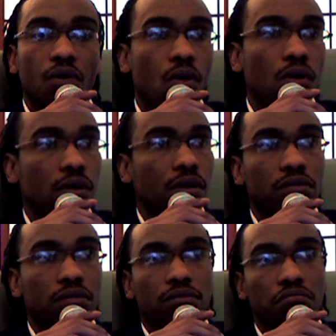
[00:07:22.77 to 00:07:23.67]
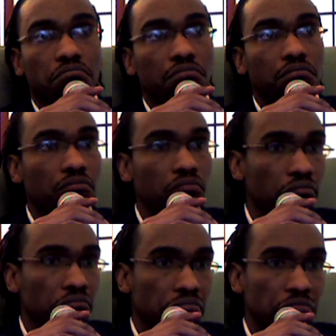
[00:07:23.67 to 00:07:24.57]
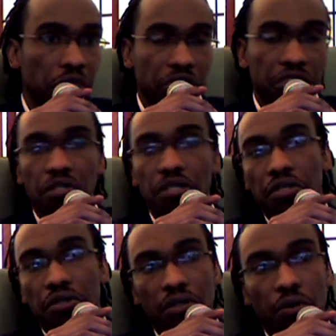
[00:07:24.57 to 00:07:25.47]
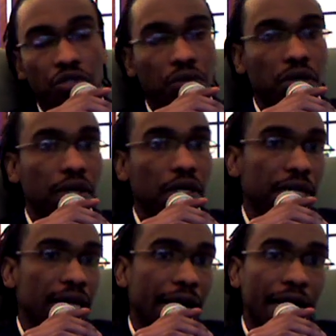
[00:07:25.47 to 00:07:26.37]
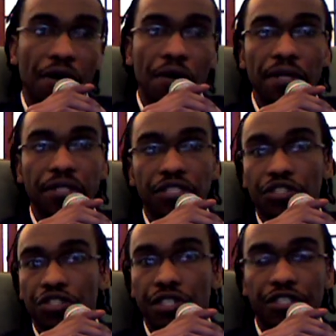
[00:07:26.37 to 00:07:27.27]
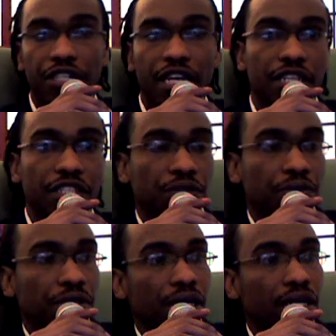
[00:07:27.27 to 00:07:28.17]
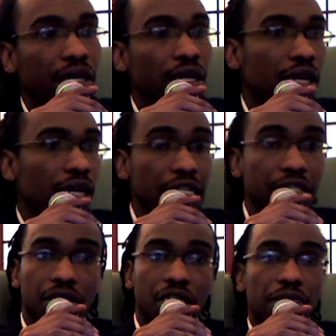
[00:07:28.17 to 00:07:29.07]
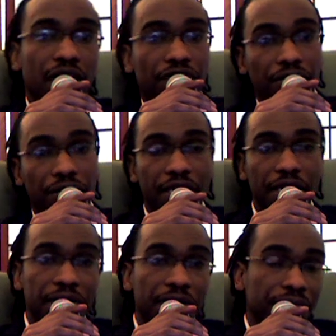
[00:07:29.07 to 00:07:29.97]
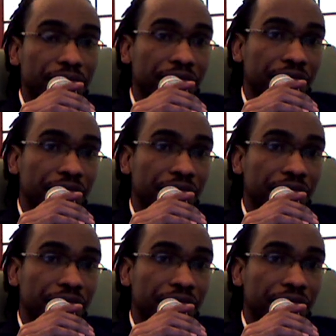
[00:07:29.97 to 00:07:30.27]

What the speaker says: Or it's just a good social club that I can go and just chit chat. This is where I get to see my friends.